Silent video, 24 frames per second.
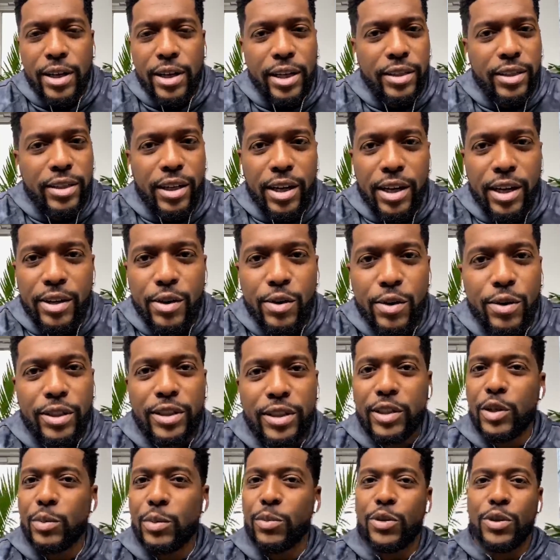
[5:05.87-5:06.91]
Next thing I know, I
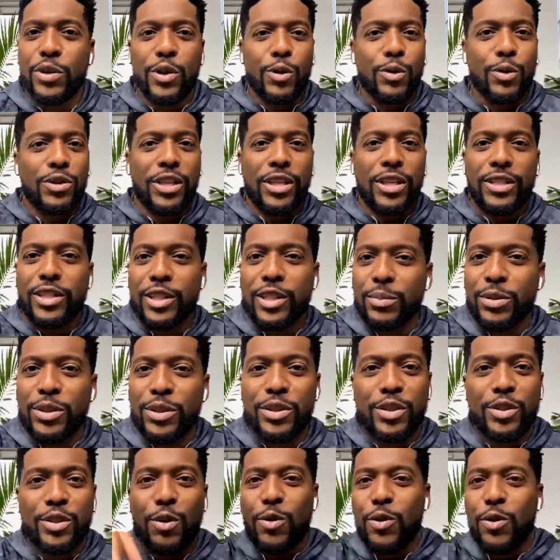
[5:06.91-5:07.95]
see him on the O.J.
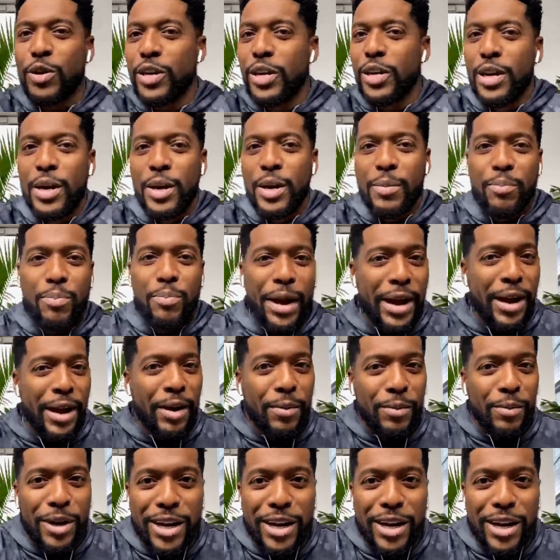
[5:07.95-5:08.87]
Simpson story bam,